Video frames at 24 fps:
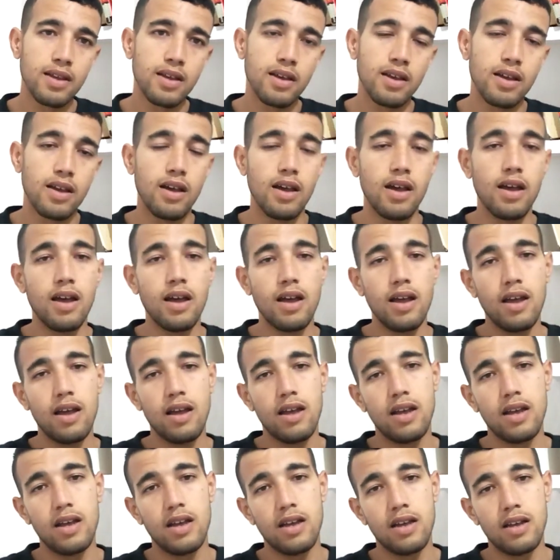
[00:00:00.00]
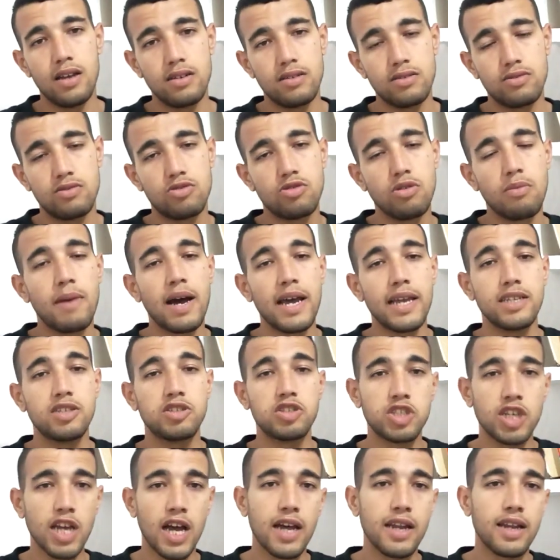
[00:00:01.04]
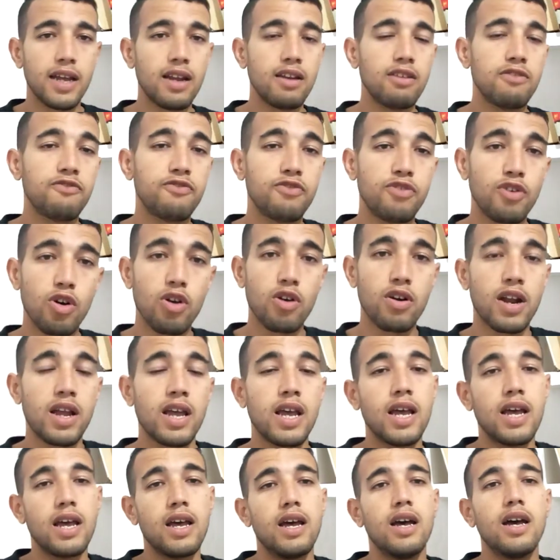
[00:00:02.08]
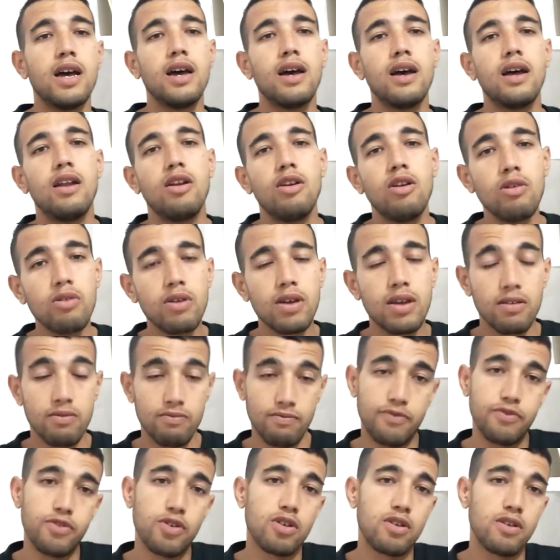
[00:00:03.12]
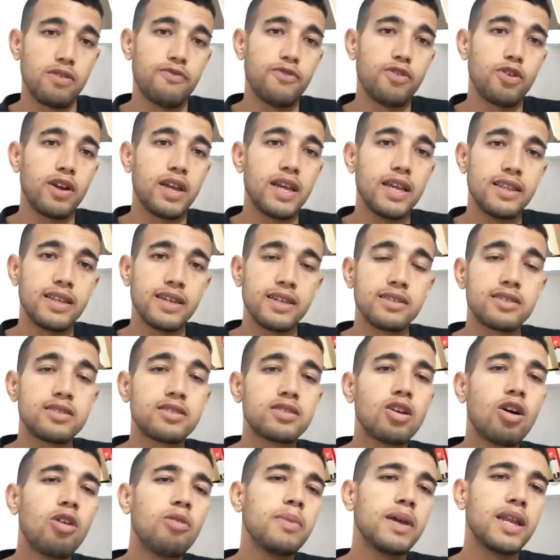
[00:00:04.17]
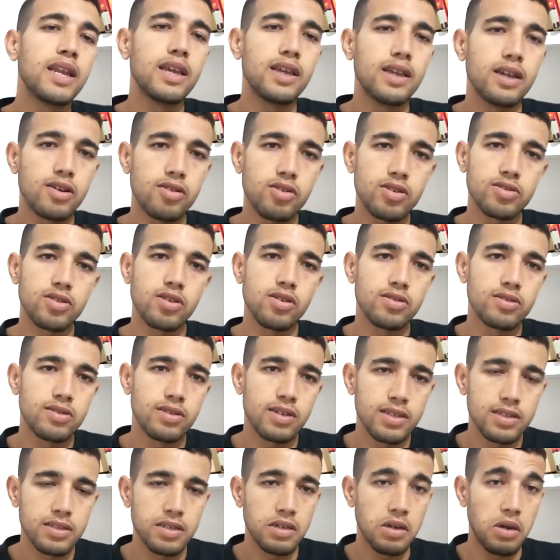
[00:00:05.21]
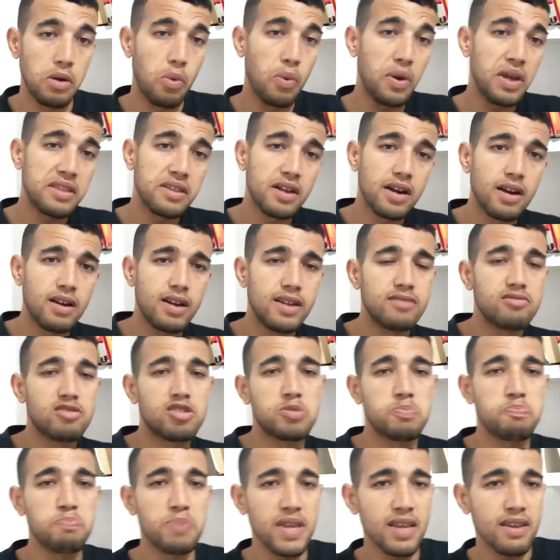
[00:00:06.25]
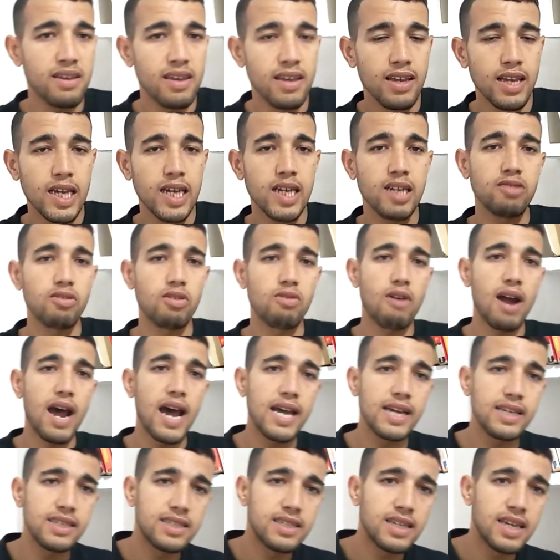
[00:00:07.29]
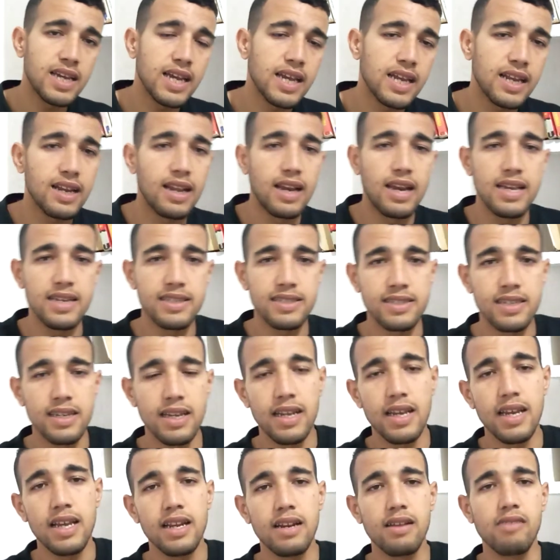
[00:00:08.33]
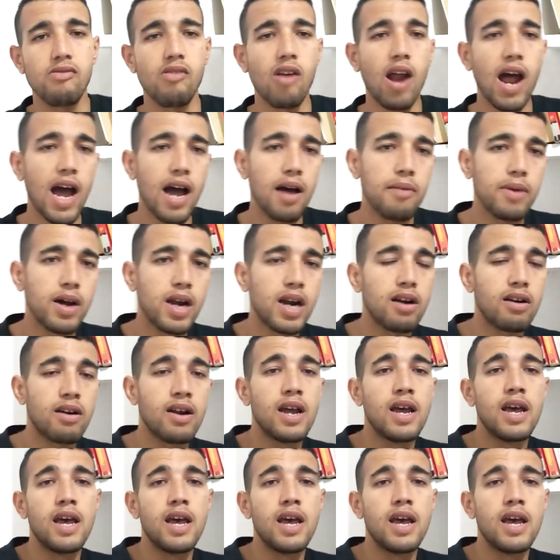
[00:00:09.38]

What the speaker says: to my channel for getting so many resources, whether in speaking, writing, listening, grammar,